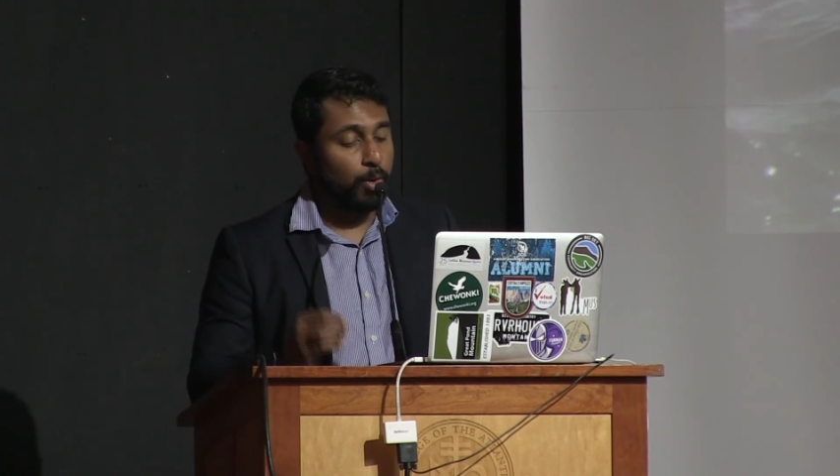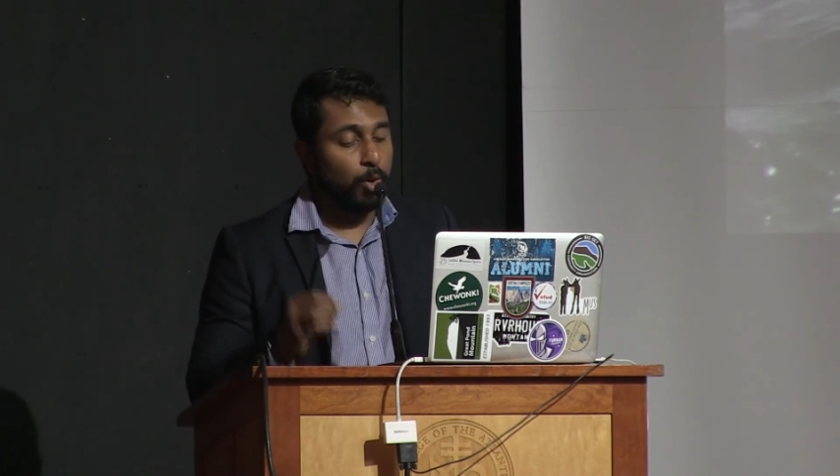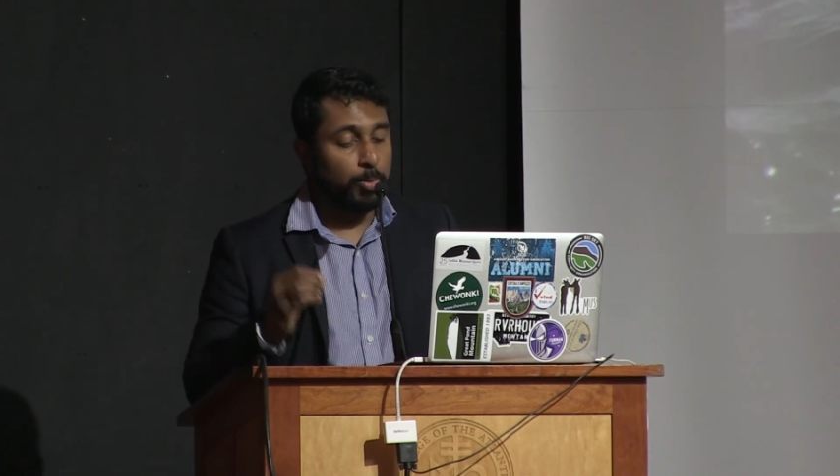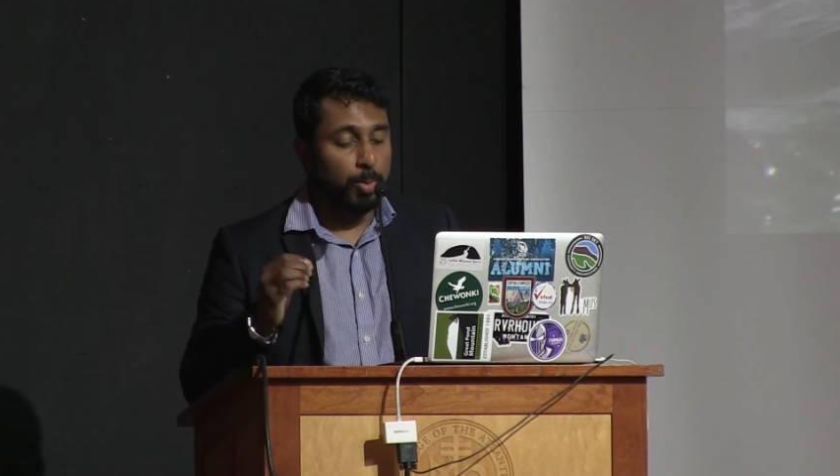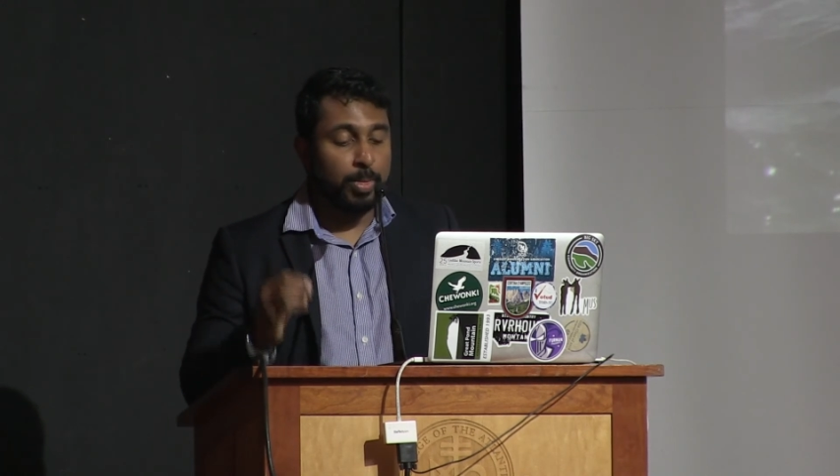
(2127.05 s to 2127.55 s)

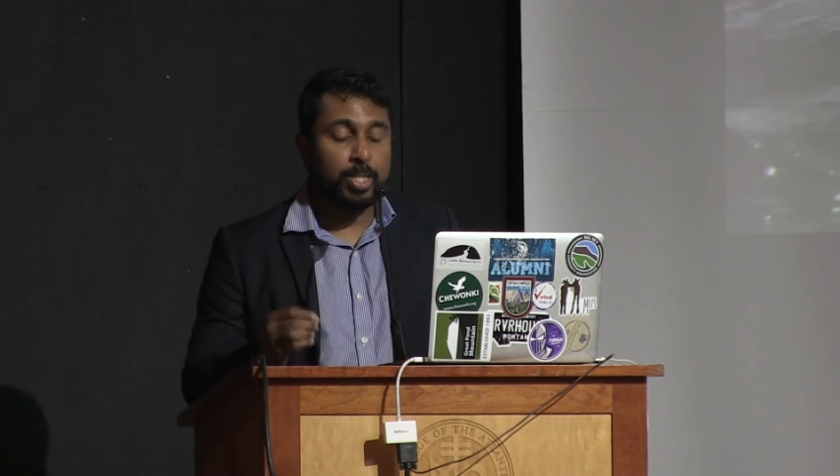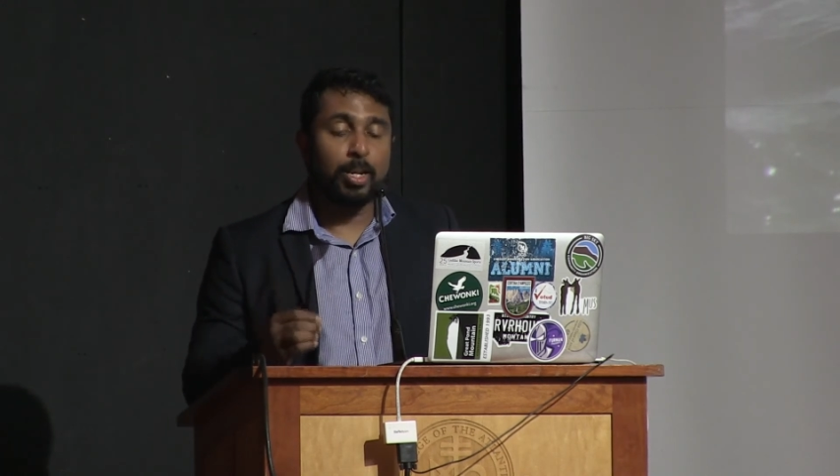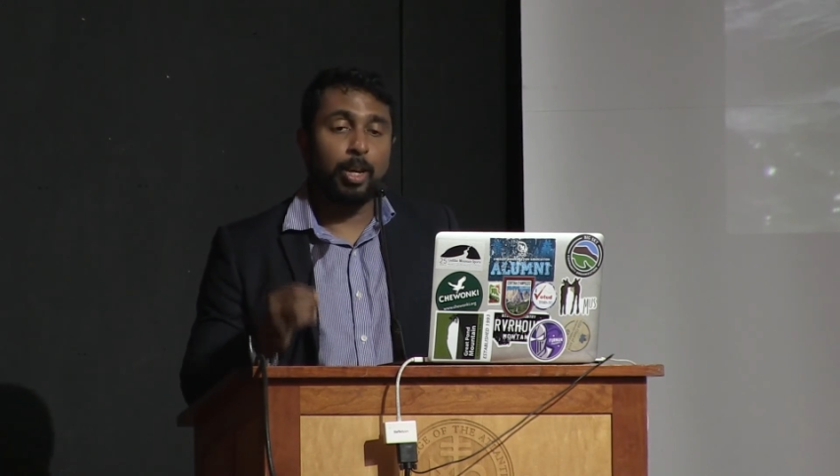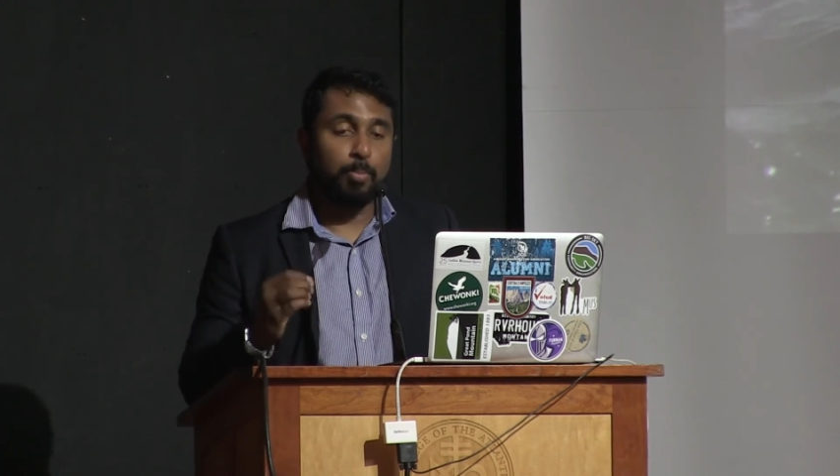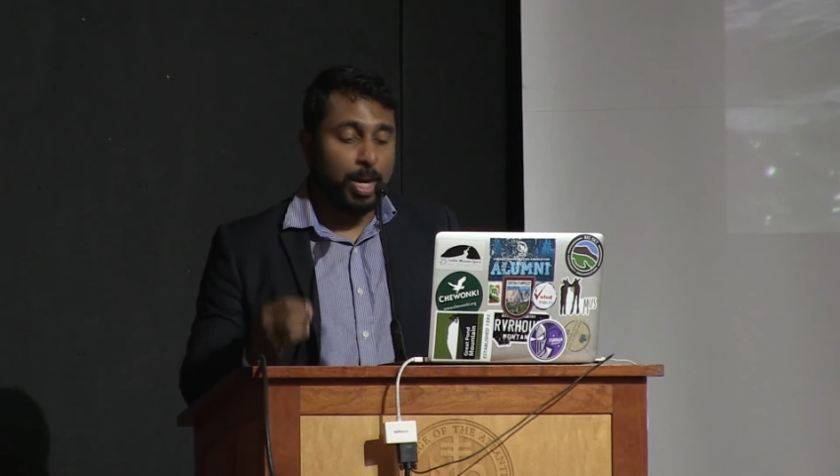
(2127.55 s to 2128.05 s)

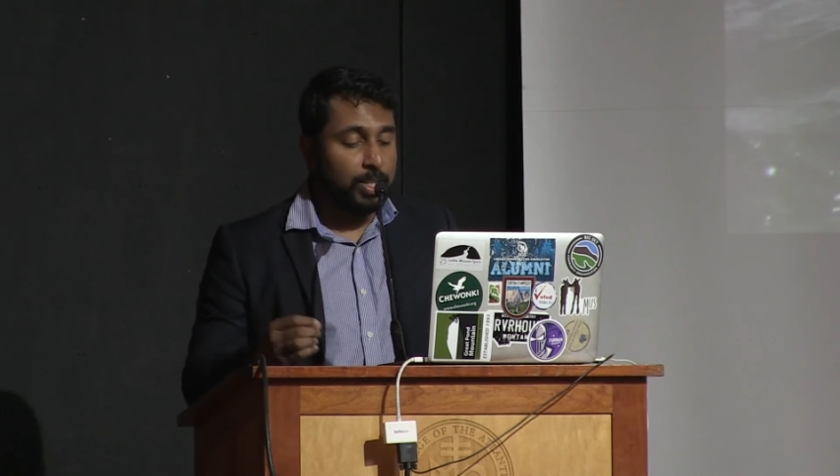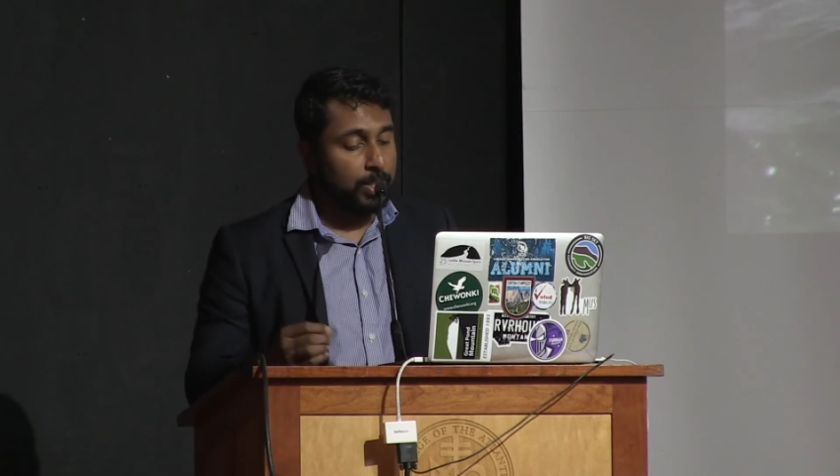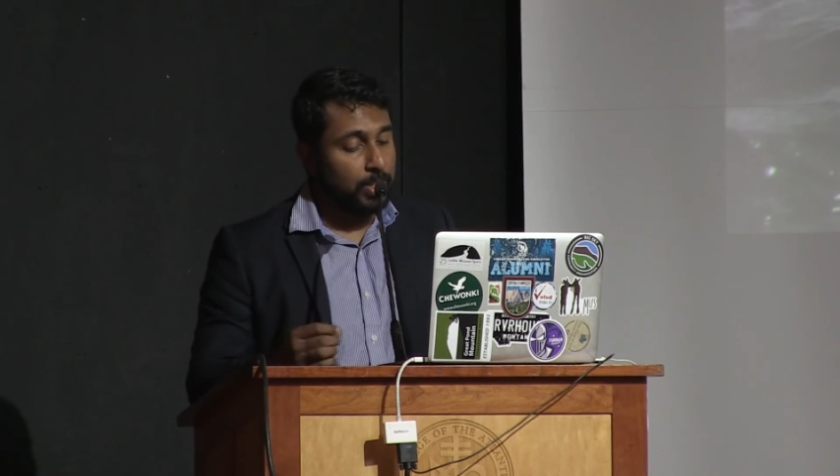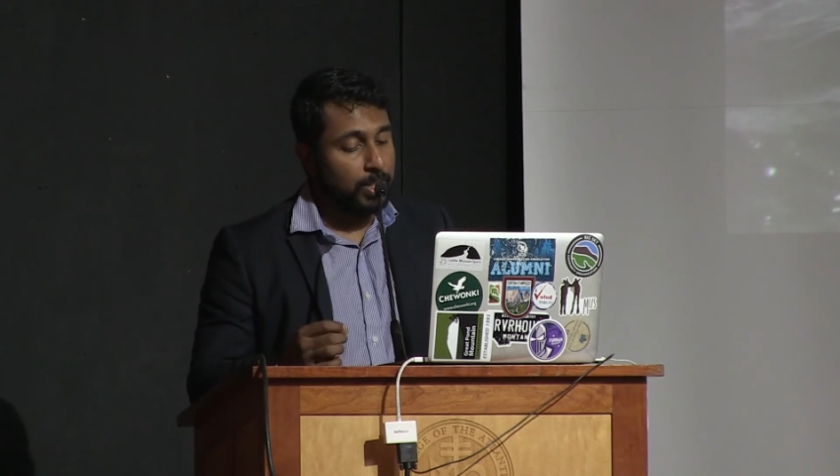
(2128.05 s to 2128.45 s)
misled masses